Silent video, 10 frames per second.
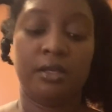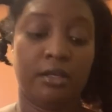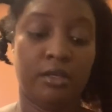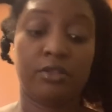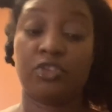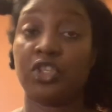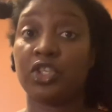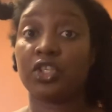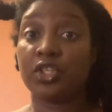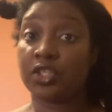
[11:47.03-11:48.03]

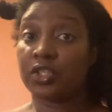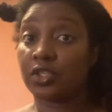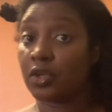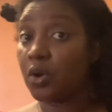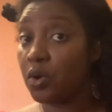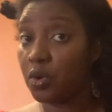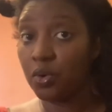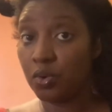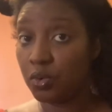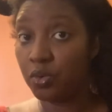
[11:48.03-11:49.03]

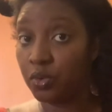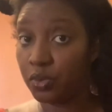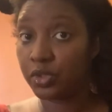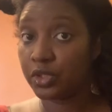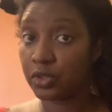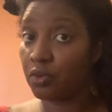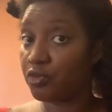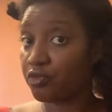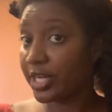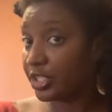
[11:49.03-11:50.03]
so
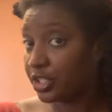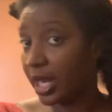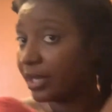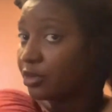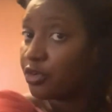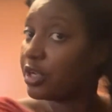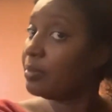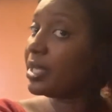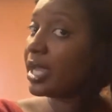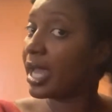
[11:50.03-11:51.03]
rich and
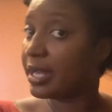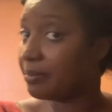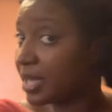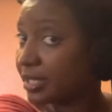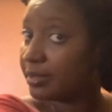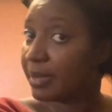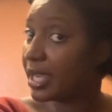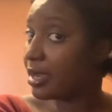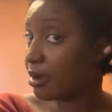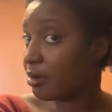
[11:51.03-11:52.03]
creamy, and it makes my
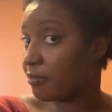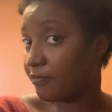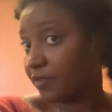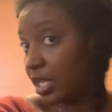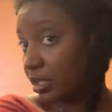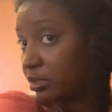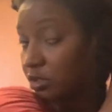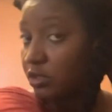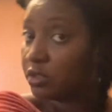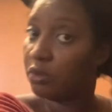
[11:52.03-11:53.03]
hair feel
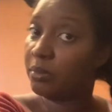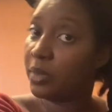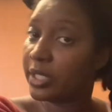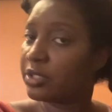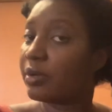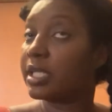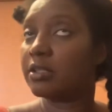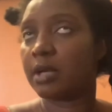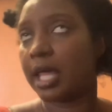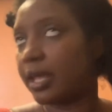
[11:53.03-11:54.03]
so moisturized.
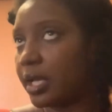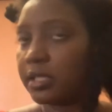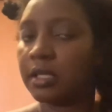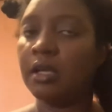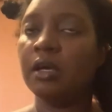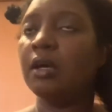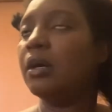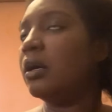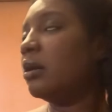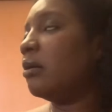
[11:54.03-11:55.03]
Look at that.
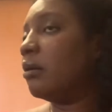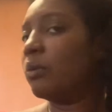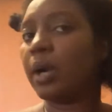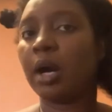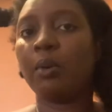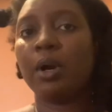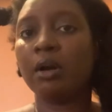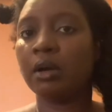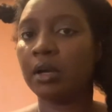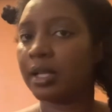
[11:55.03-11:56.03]
Oh wow,
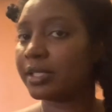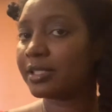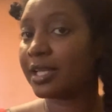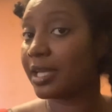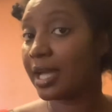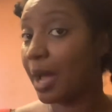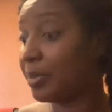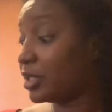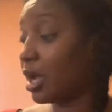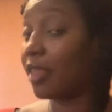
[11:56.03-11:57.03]
see, I
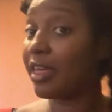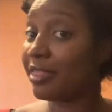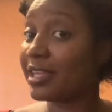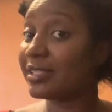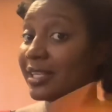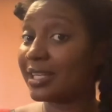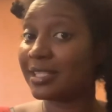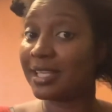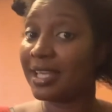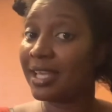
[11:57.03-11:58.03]
put other things in
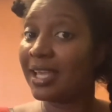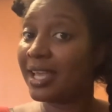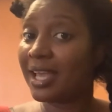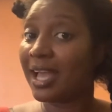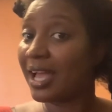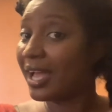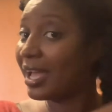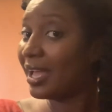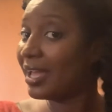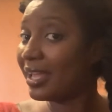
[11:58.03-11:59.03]
it
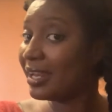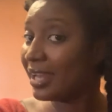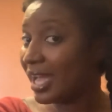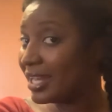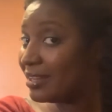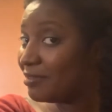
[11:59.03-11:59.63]
and I didn't